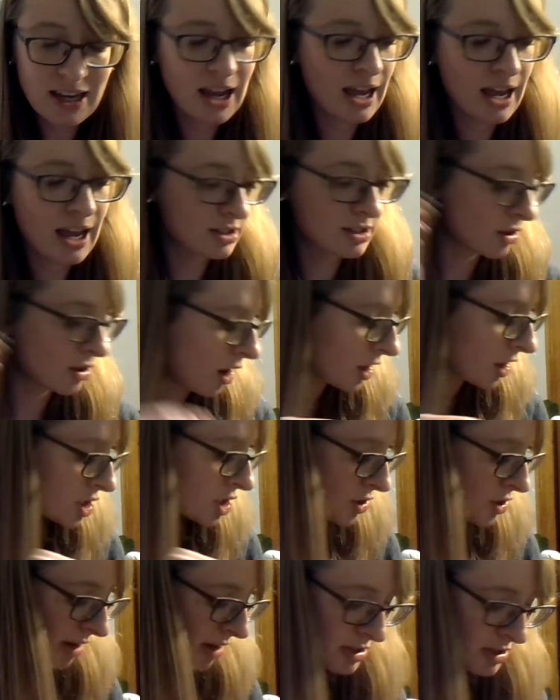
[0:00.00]
as long
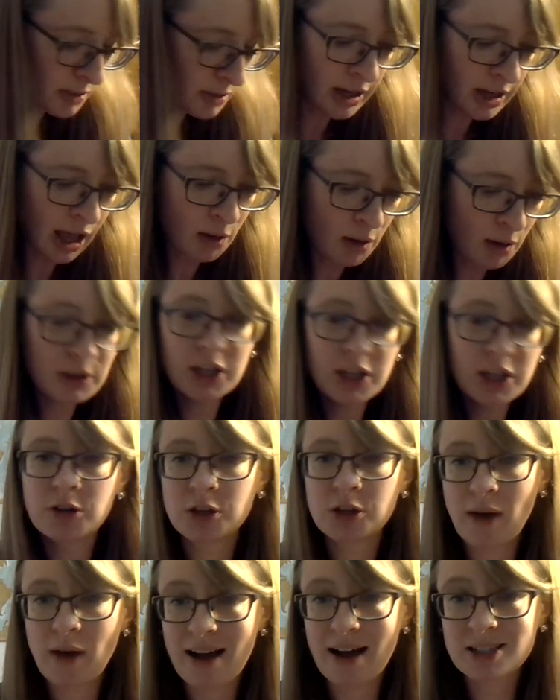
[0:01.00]
as you have someone helping you
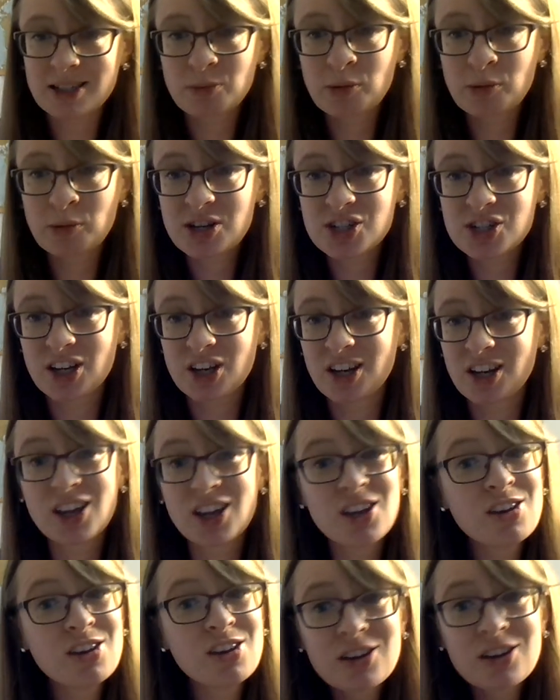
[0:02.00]
and you ask permission,
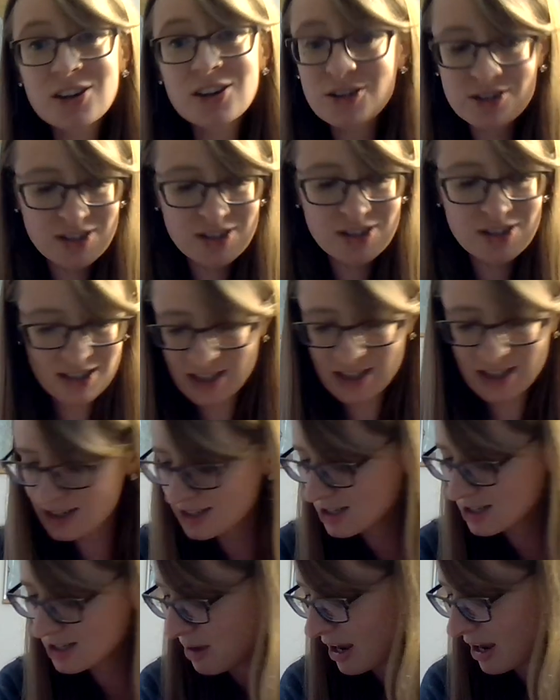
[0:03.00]
you could use these
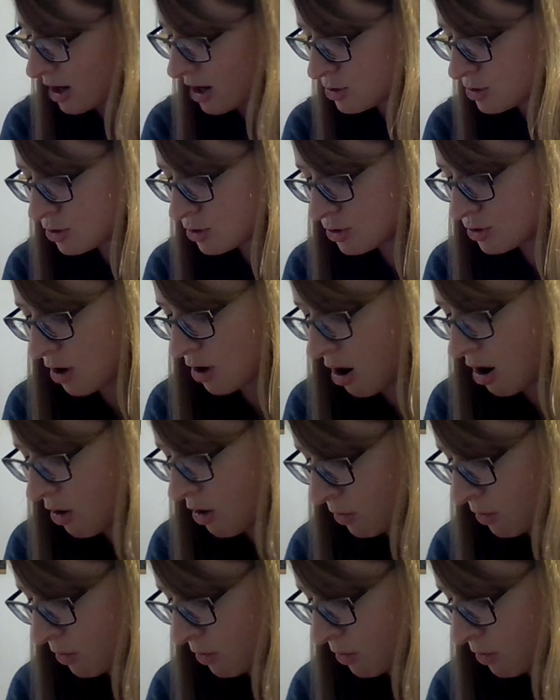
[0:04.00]
things to make so